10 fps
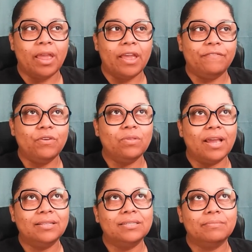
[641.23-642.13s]
If you
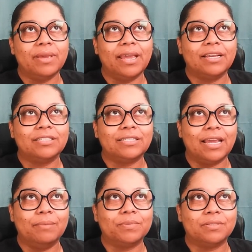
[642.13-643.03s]
like to make
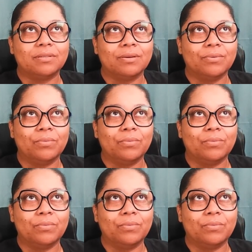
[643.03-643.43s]
shapes